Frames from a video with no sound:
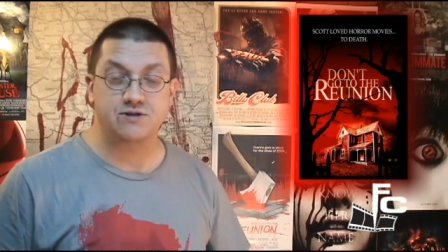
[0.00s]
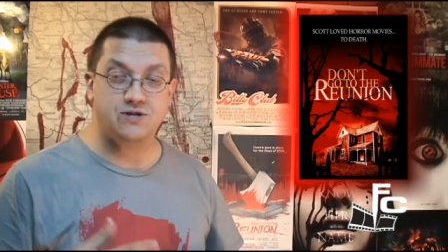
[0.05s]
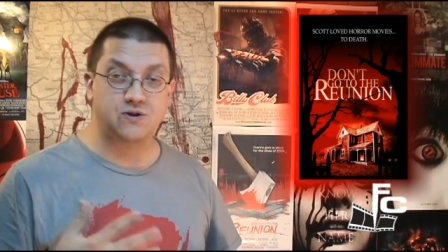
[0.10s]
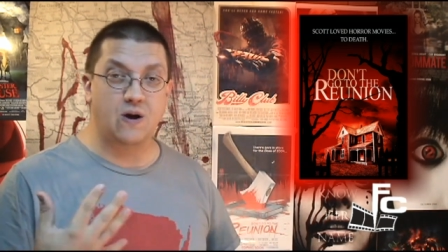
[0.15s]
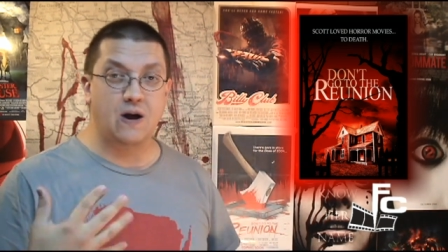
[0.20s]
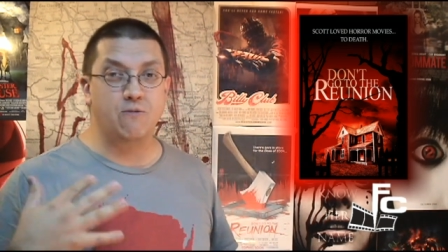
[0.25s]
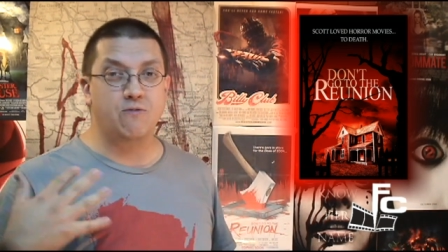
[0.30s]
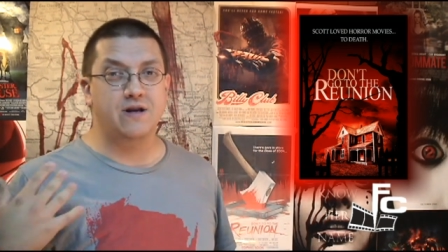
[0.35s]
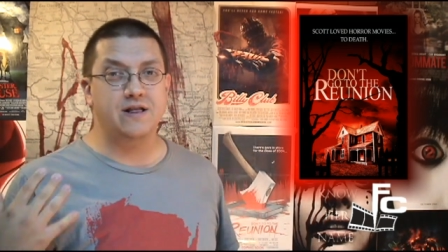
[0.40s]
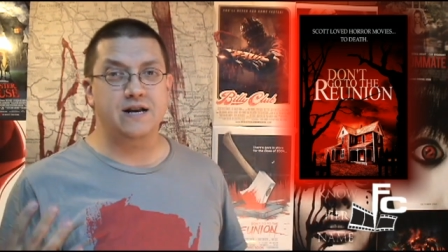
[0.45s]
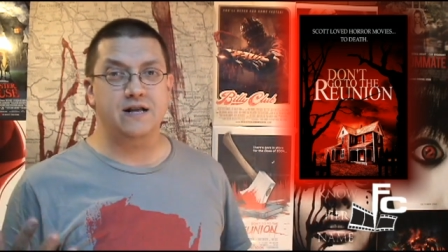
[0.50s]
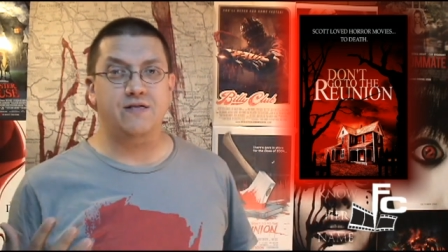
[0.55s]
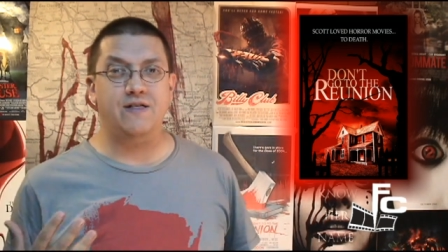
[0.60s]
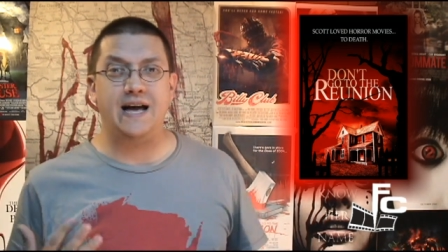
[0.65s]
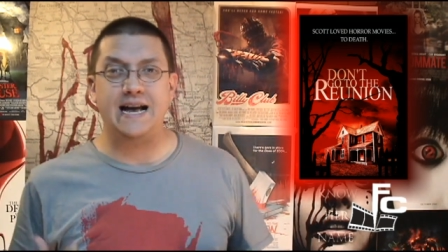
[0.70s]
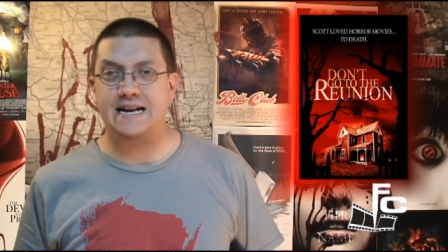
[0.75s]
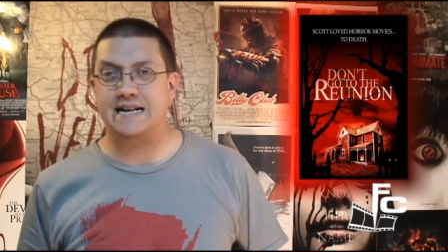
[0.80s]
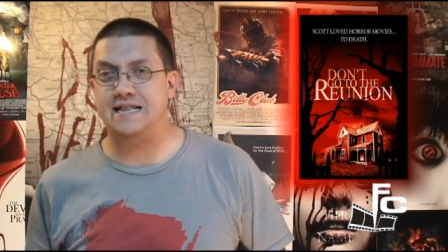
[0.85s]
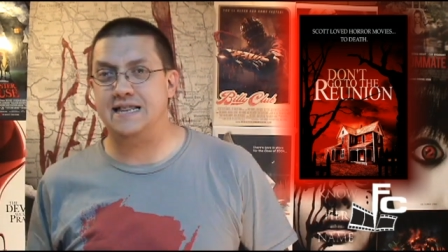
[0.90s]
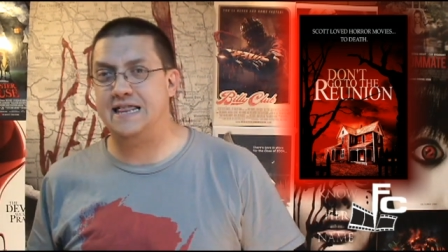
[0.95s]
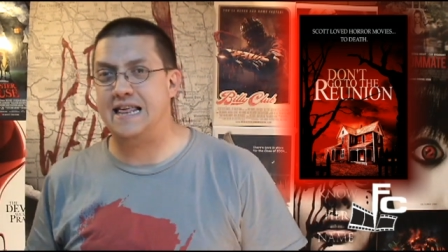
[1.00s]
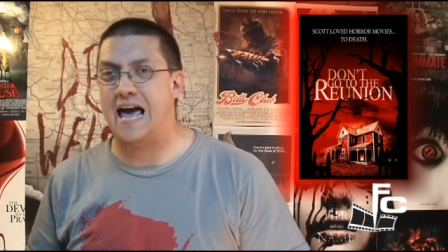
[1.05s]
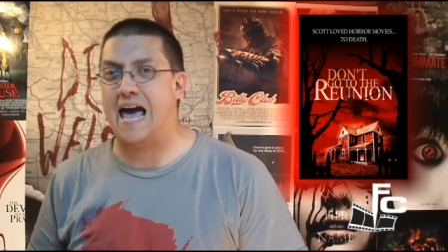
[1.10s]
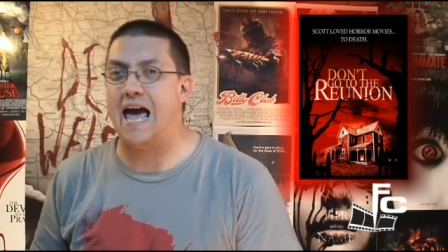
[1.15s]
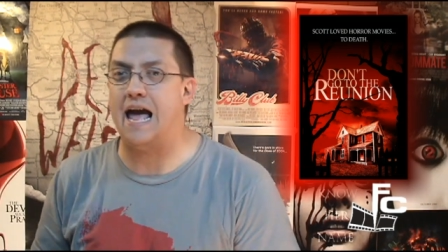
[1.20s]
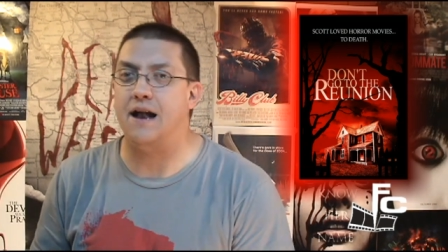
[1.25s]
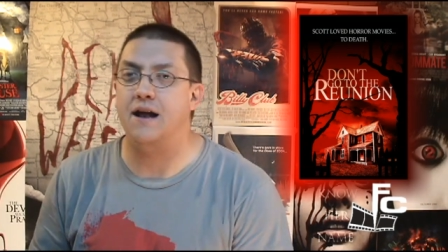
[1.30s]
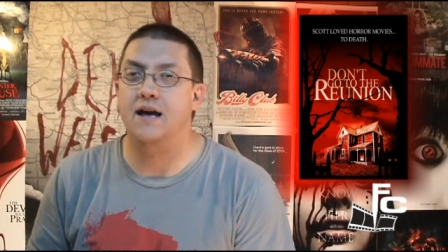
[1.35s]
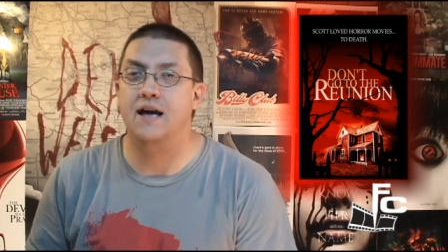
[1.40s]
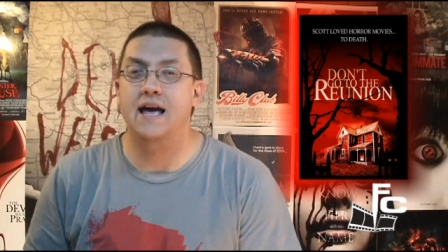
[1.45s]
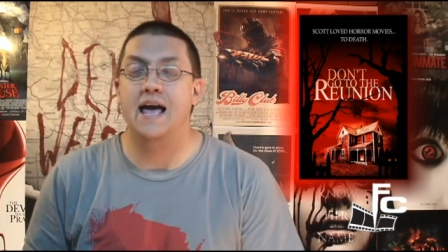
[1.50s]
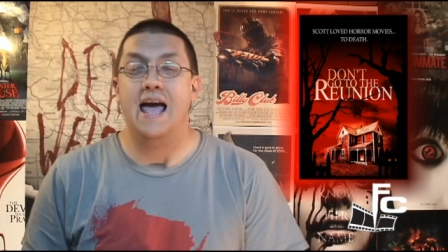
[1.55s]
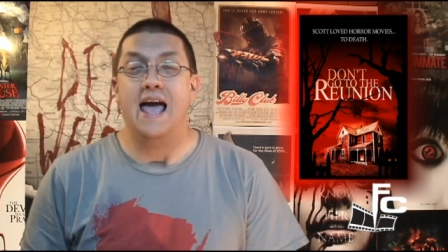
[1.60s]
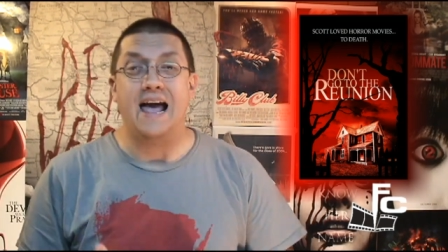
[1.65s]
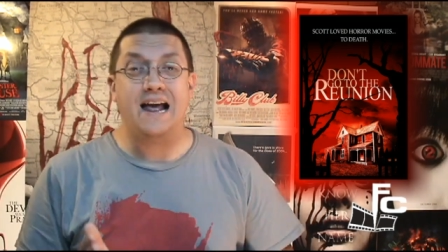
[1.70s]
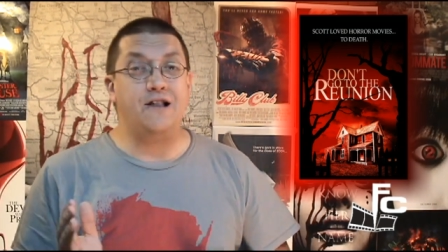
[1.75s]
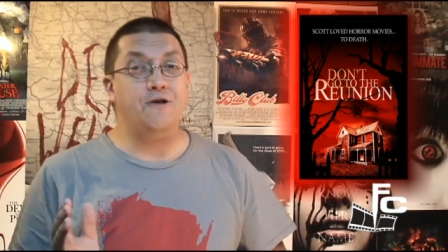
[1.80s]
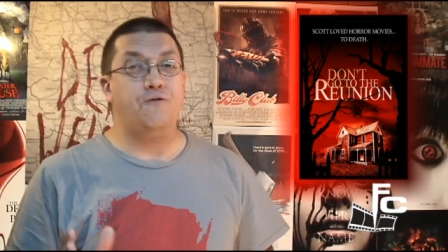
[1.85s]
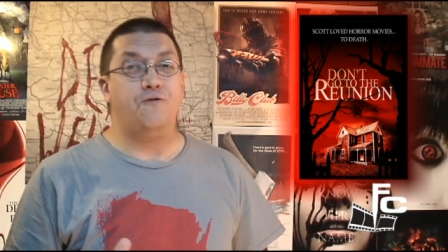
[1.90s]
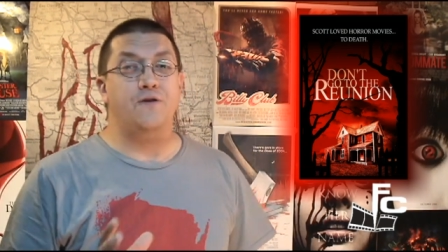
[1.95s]
So I really liked that.
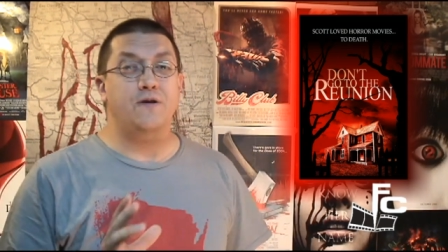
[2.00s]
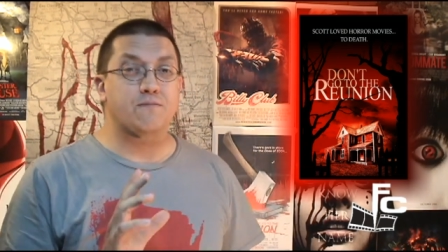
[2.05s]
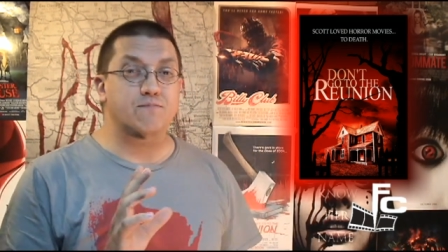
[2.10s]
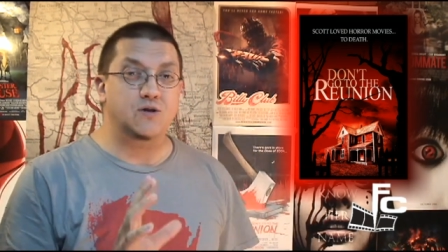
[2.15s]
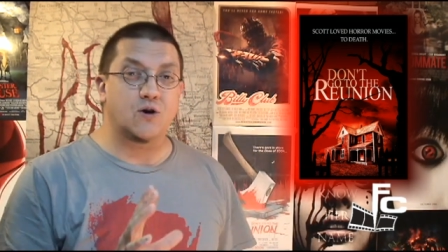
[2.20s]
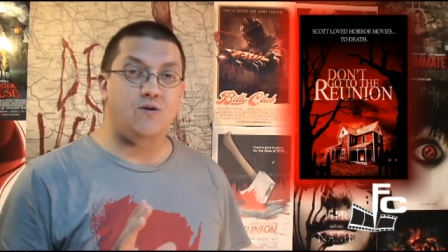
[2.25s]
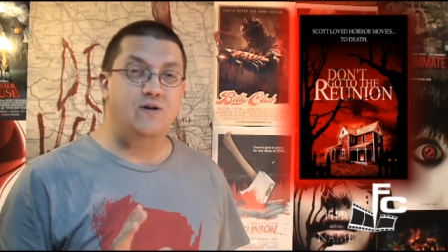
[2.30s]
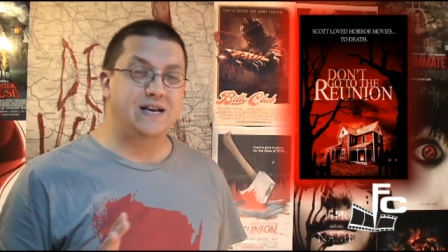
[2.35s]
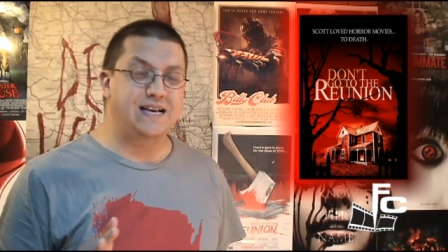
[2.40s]
And the film, though,